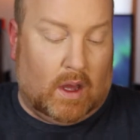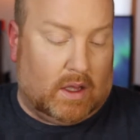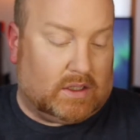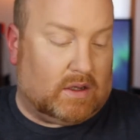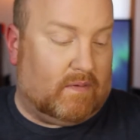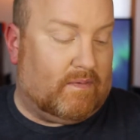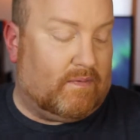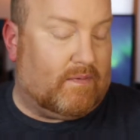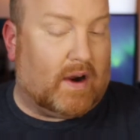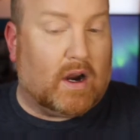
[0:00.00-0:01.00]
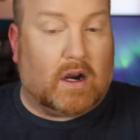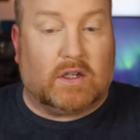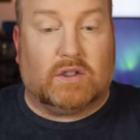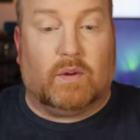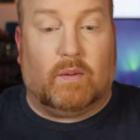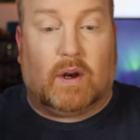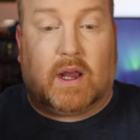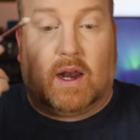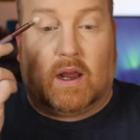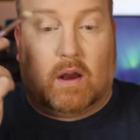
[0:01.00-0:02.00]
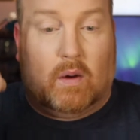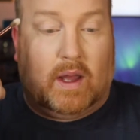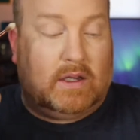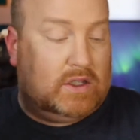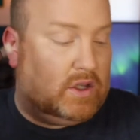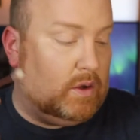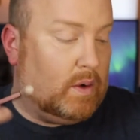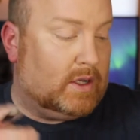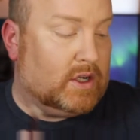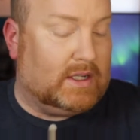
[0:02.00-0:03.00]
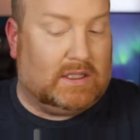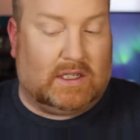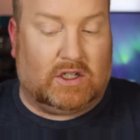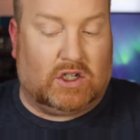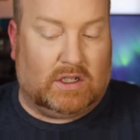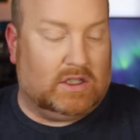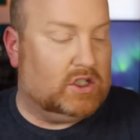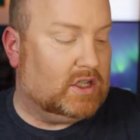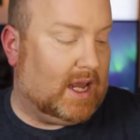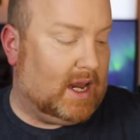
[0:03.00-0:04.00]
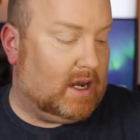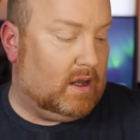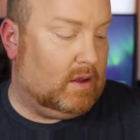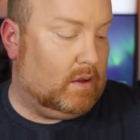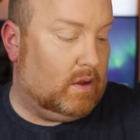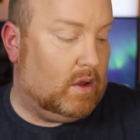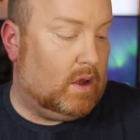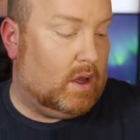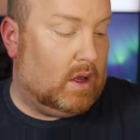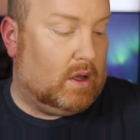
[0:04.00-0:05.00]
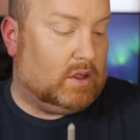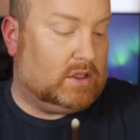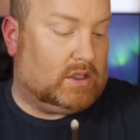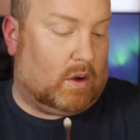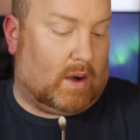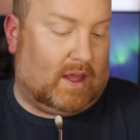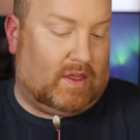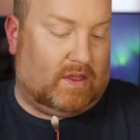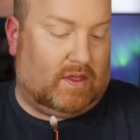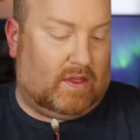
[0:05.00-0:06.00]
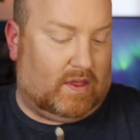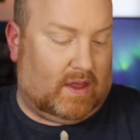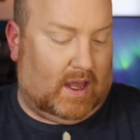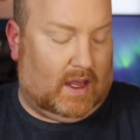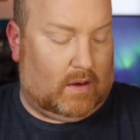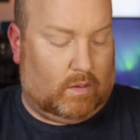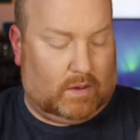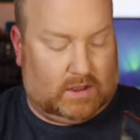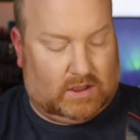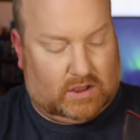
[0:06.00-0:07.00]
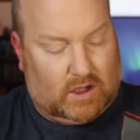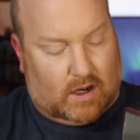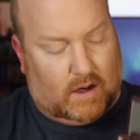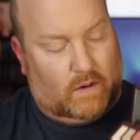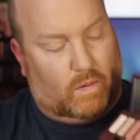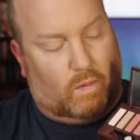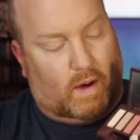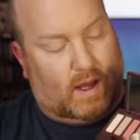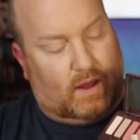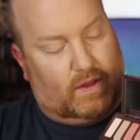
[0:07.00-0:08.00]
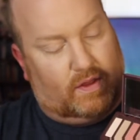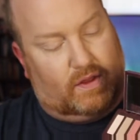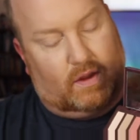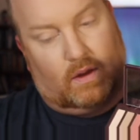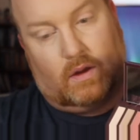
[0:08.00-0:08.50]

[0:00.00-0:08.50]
So first we want to kind of go into a transition shade. So I think we'll start with,